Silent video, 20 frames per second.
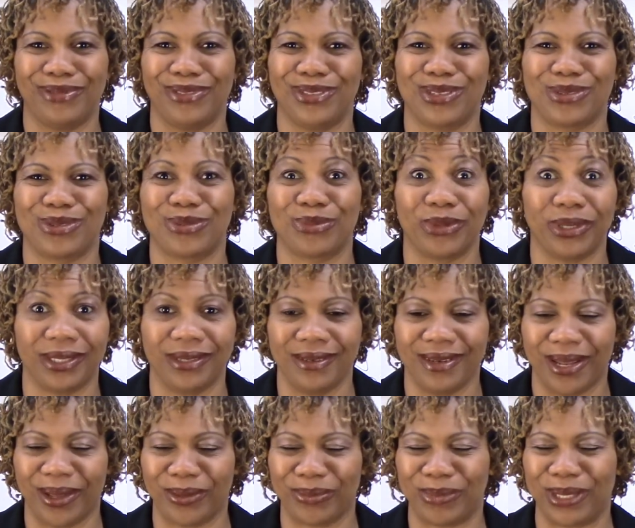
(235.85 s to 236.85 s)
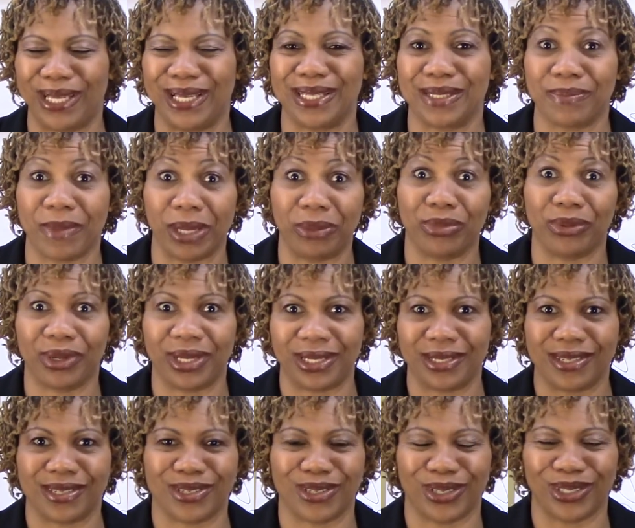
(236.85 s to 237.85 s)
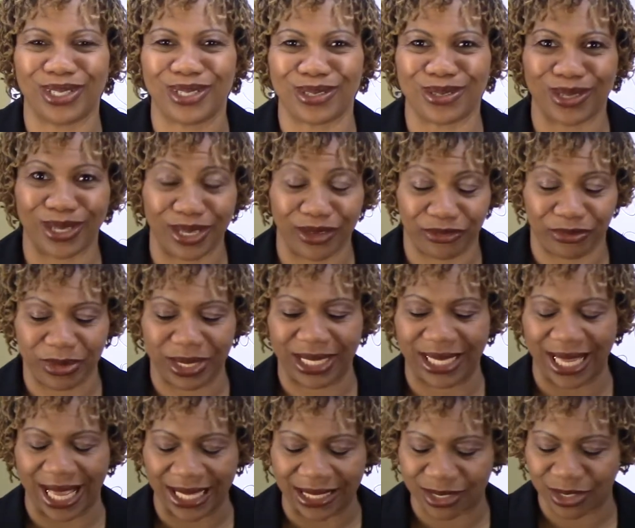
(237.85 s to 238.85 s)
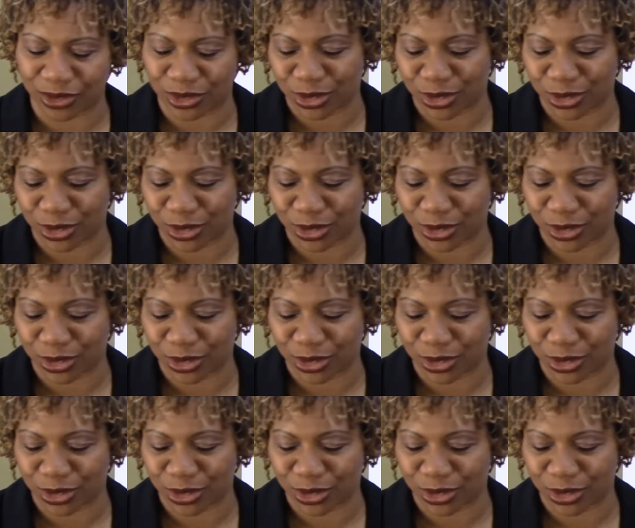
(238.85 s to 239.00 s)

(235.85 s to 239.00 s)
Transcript: just written down because my brain is starting to give me the answer.